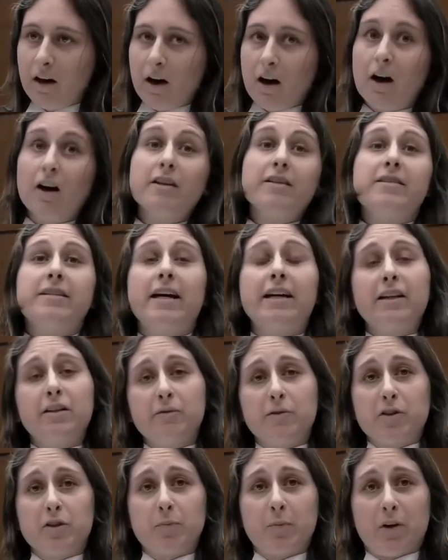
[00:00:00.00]
Our second
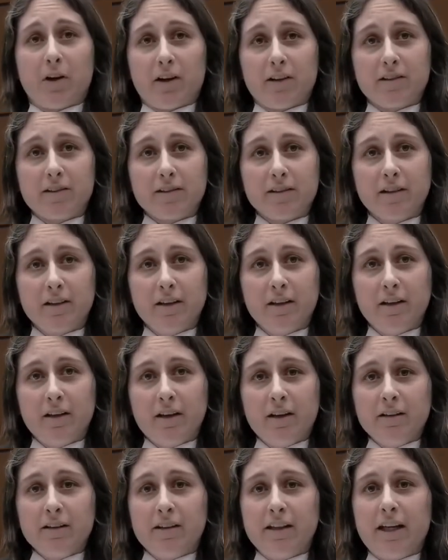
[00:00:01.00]
response
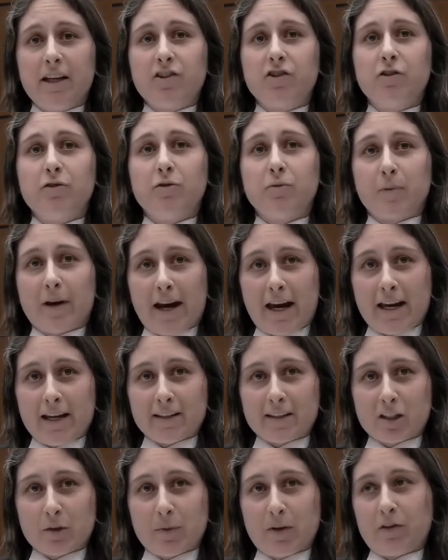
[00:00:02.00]
to the issues
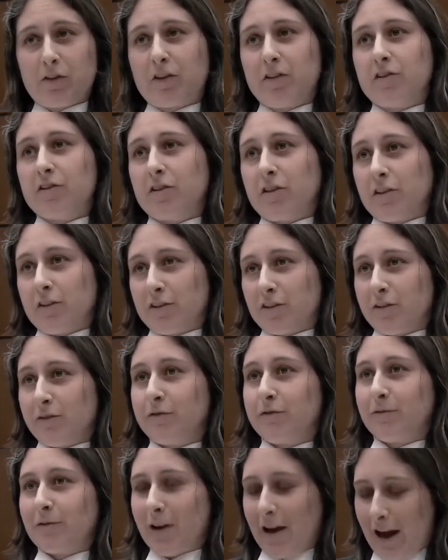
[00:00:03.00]
raised about the concerns of
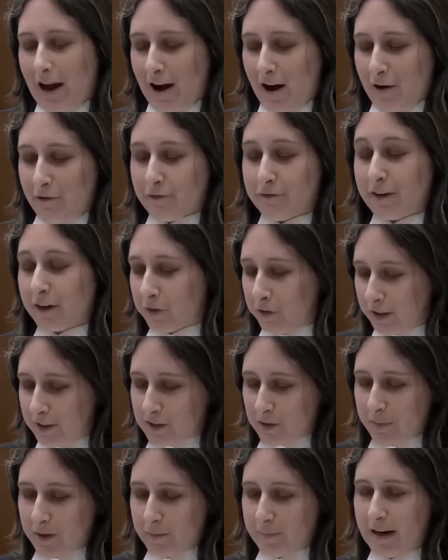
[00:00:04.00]

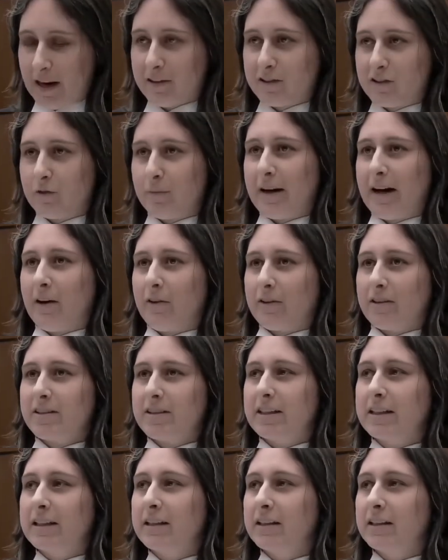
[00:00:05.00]
federalism and the balance of powers